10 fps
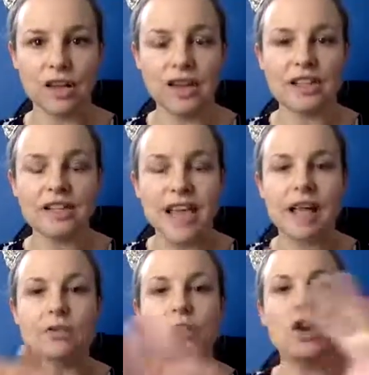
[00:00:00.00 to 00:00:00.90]
It's
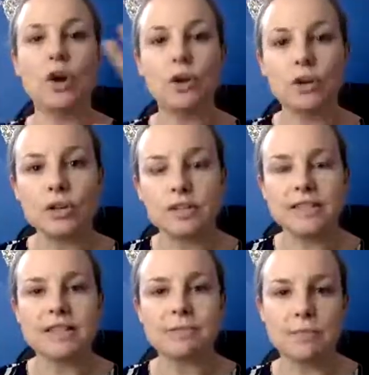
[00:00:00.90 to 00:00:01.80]
our known
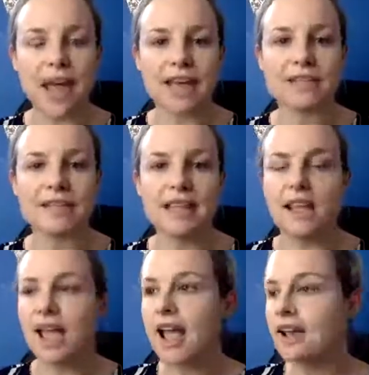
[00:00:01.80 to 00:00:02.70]
space.
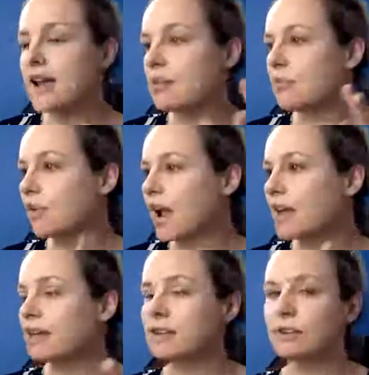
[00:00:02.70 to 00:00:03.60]
And our
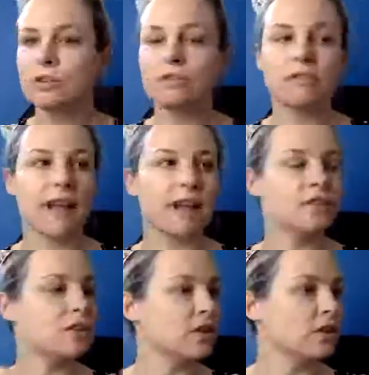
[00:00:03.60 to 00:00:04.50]
brain can look around
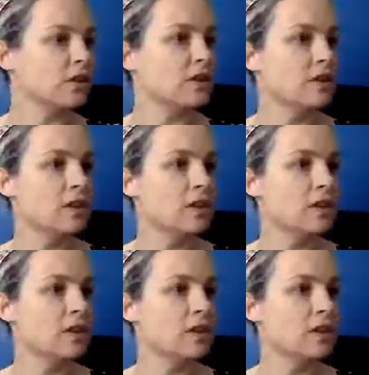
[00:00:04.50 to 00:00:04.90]
and go,